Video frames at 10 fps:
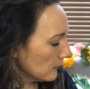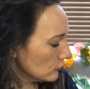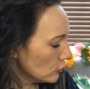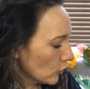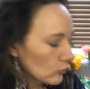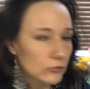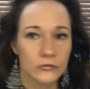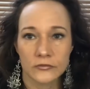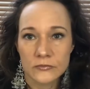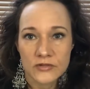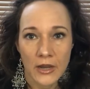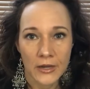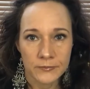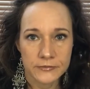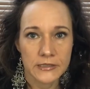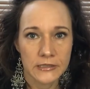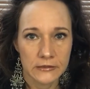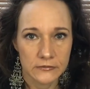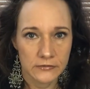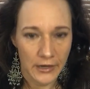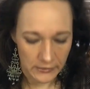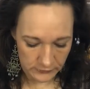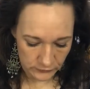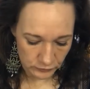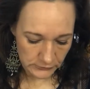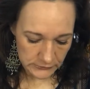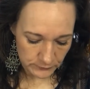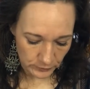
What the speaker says: No, sometimes it is really